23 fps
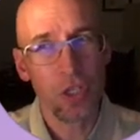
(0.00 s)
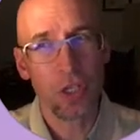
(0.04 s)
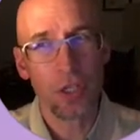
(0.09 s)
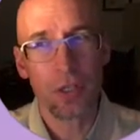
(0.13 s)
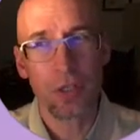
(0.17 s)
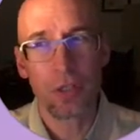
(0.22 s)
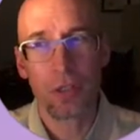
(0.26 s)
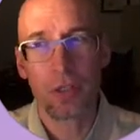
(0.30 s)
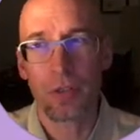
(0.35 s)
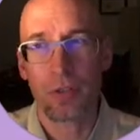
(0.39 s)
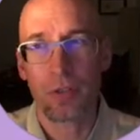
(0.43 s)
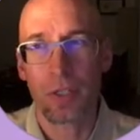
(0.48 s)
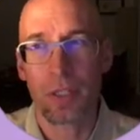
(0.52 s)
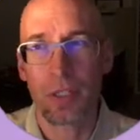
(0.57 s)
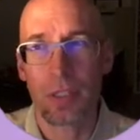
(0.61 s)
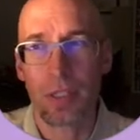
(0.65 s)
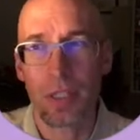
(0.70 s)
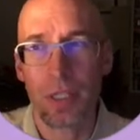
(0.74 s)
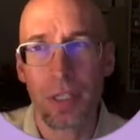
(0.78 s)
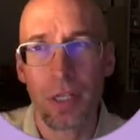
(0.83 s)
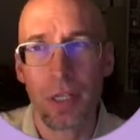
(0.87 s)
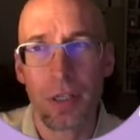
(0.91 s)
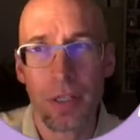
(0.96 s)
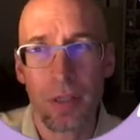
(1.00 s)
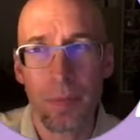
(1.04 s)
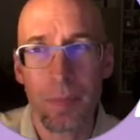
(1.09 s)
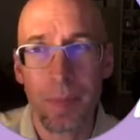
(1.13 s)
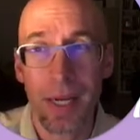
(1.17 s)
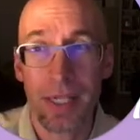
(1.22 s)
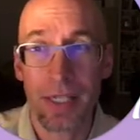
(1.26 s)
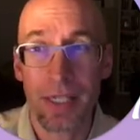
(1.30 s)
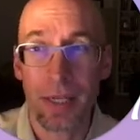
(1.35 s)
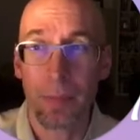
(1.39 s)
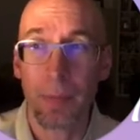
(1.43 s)
year during the start of the
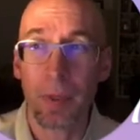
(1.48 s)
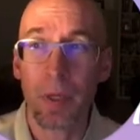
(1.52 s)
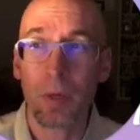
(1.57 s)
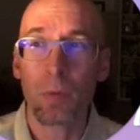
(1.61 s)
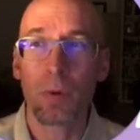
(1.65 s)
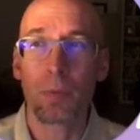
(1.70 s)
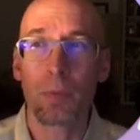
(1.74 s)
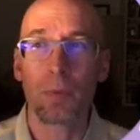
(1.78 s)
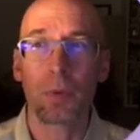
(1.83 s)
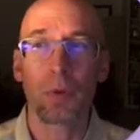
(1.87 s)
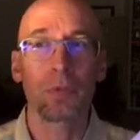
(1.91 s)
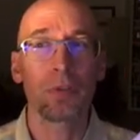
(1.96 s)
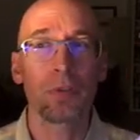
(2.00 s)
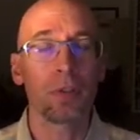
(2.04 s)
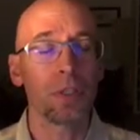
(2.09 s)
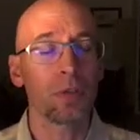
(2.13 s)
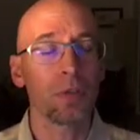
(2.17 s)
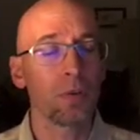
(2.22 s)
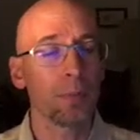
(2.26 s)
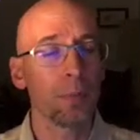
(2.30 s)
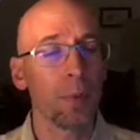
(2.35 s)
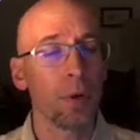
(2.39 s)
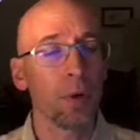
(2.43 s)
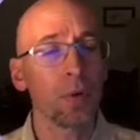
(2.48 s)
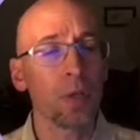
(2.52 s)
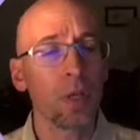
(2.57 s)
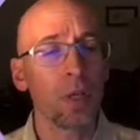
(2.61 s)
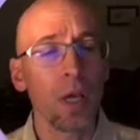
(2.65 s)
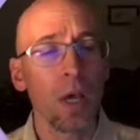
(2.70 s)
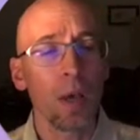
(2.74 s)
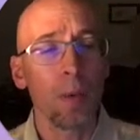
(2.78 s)
pandemic when we were fully remote.